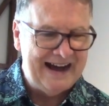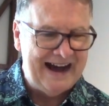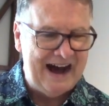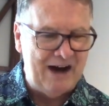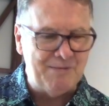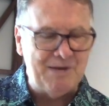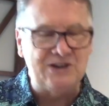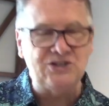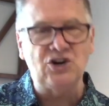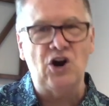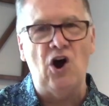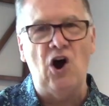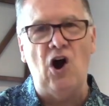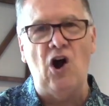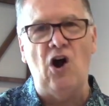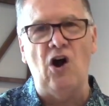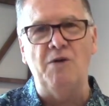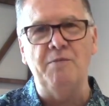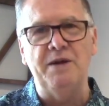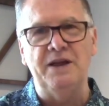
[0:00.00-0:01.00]
how much
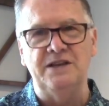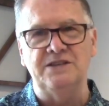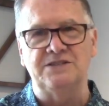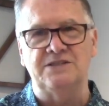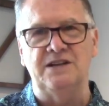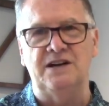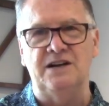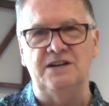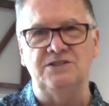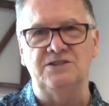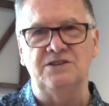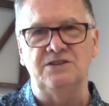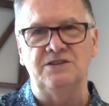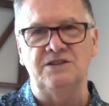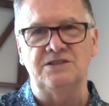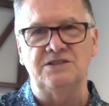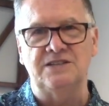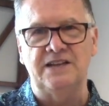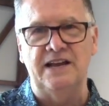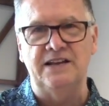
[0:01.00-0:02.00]
harm he's done to
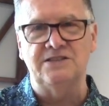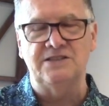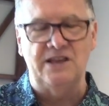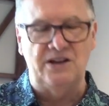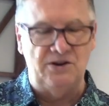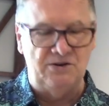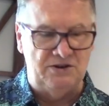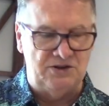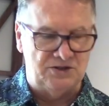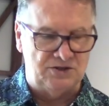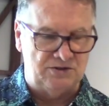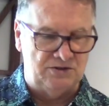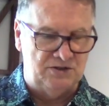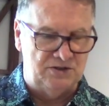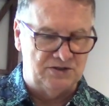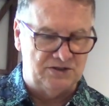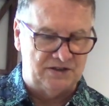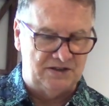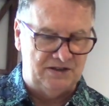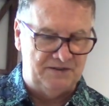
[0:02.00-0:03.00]
the saints that are in
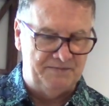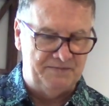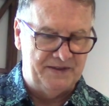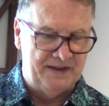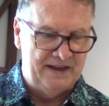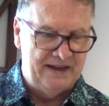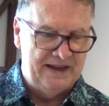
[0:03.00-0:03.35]
Jerusalem.